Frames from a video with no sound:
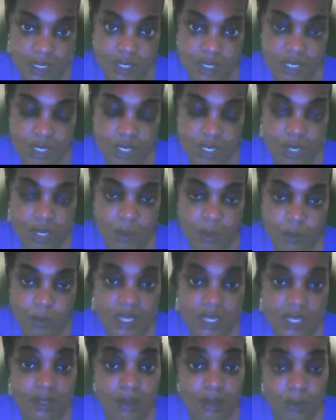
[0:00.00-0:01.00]

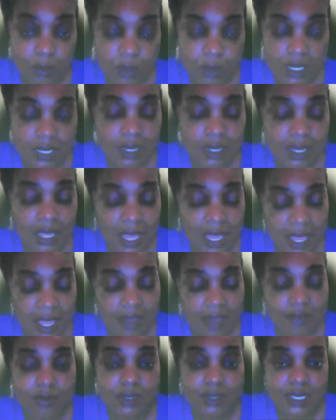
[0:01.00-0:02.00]
We
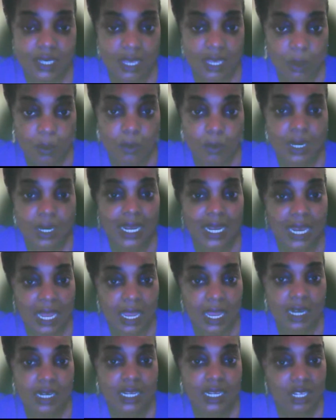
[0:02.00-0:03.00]
have dealt with a
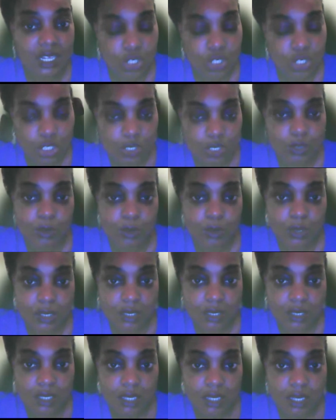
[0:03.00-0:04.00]
lot of
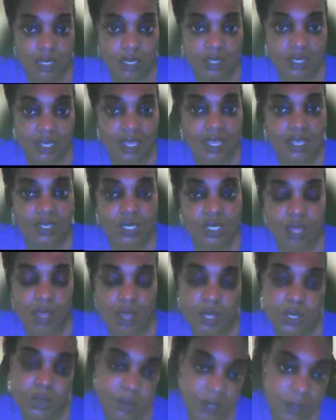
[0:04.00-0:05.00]
issues that has
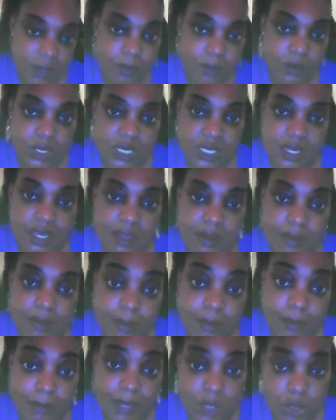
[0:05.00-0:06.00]
caused people to
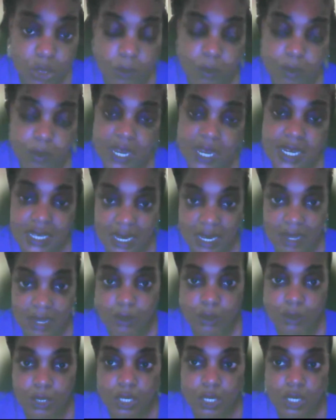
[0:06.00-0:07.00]
have mental
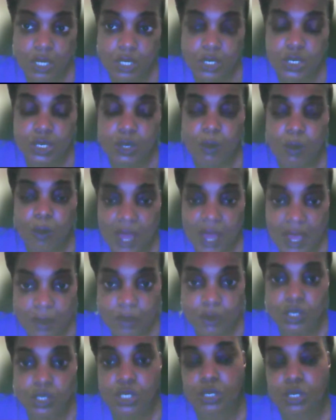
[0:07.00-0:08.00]
breakdown. So why
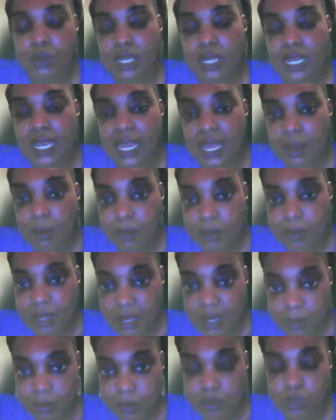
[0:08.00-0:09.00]
would you allow
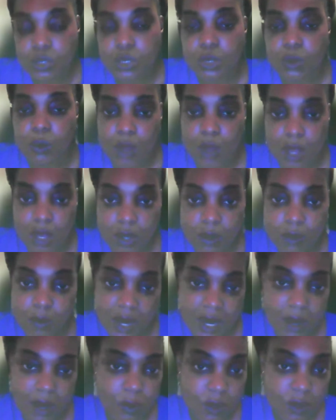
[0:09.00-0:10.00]
people to walk
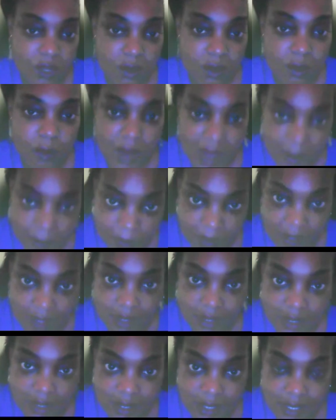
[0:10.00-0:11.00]
around with a
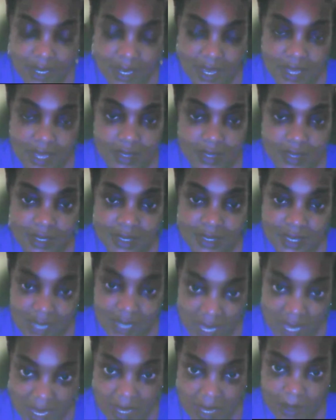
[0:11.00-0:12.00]
weapon at this
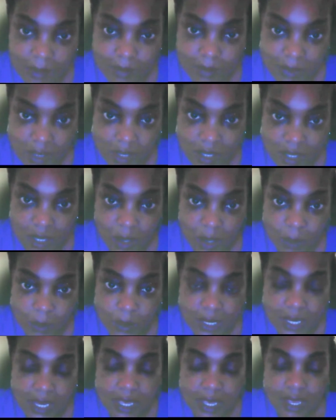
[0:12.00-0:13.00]
time,
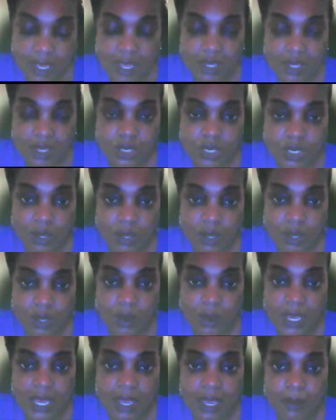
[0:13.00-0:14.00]
And so
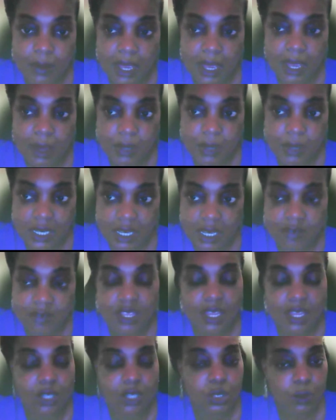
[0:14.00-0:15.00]
I
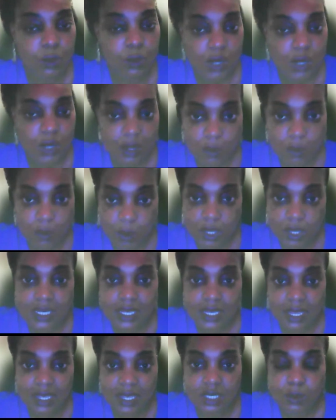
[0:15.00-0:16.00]
believe,
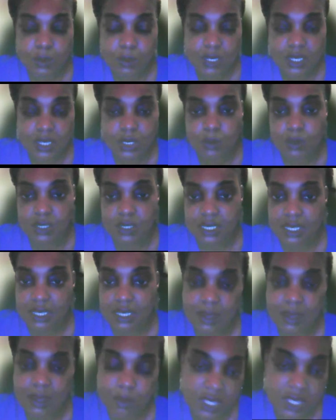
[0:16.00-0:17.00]
21, yes, because we did
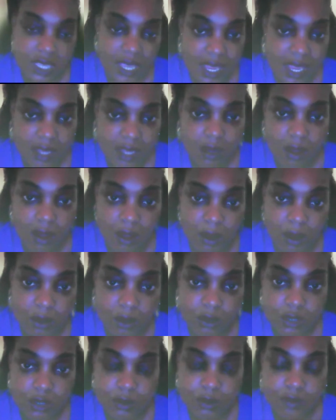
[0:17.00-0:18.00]
that with the
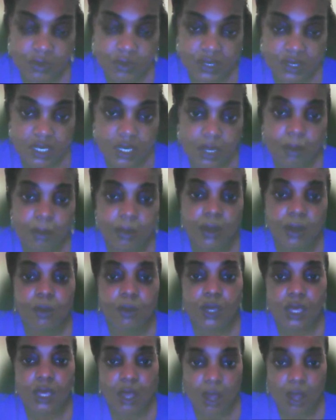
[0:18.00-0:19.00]
alcohol. But
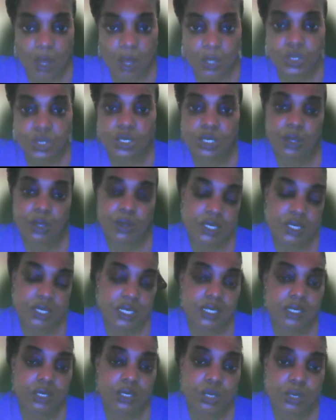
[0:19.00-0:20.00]
we also
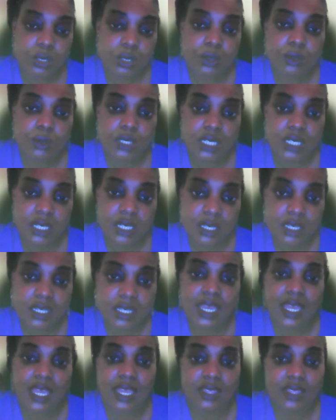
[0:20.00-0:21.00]
need to
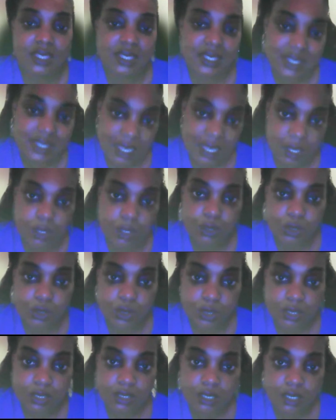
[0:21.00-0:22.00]
look at the
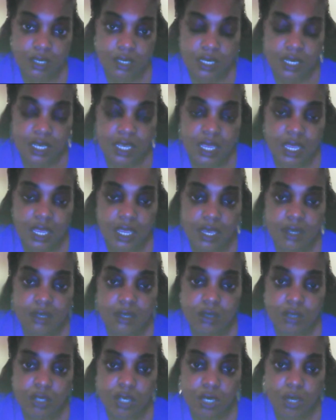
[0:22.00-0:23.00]
sellers and,
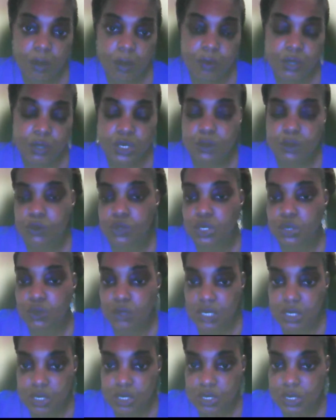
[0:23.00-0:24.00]
put some
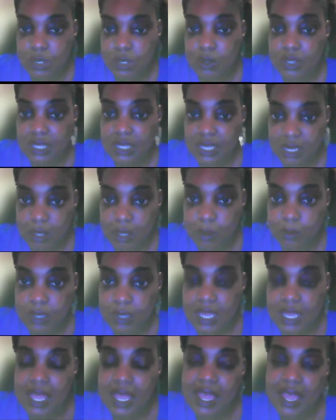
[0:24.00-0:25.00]
restrictions on them,
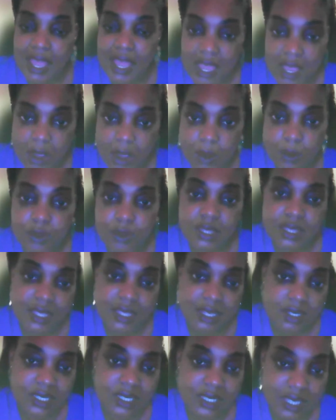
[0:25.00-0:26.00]
how
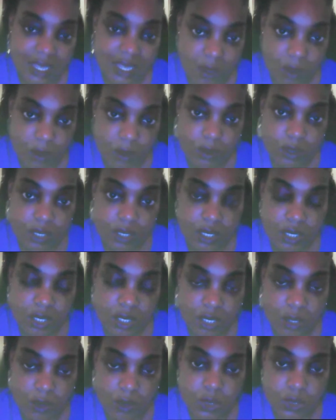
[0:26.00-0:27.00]
they sell
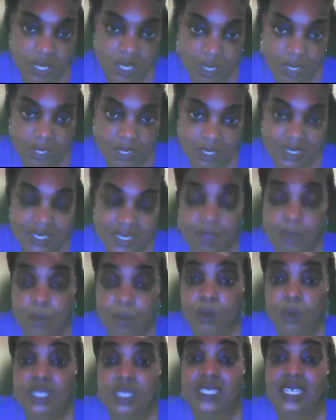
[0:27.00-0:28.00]
those guns
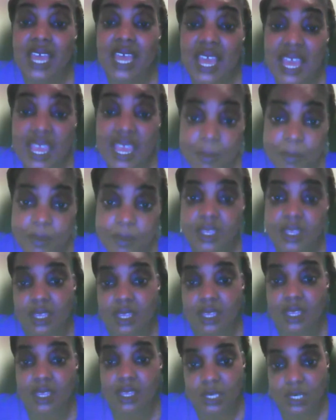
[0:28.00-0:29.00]
and what type of
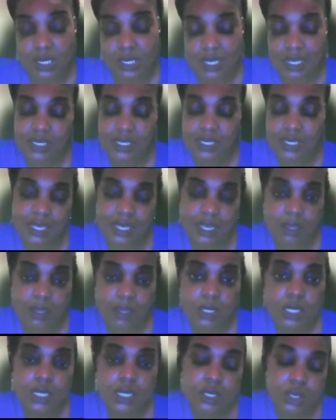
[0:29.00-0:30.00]
guns they
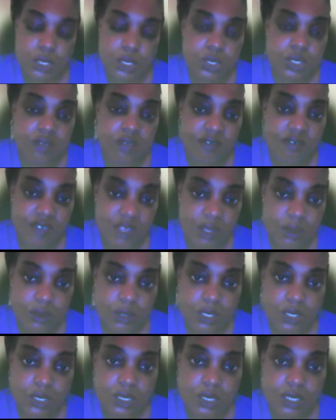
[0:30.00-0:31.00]
sell to
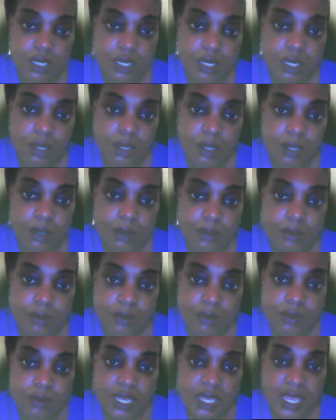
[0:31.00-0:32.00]
civilians.
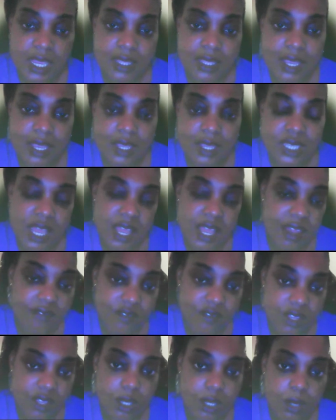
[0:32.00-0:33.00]
And that's how I
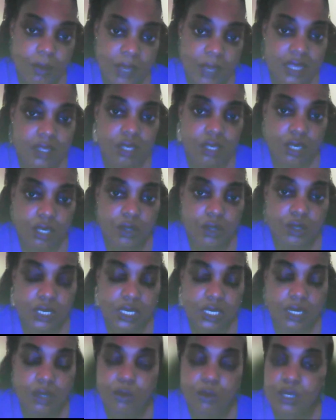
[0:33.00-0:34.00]
feel about,
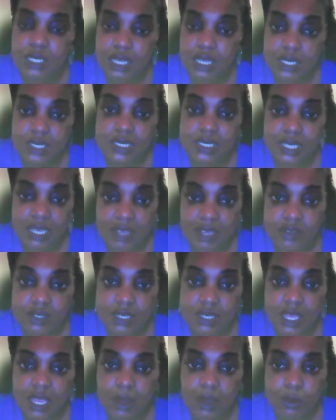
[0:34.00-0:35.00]
dealing with gun safety.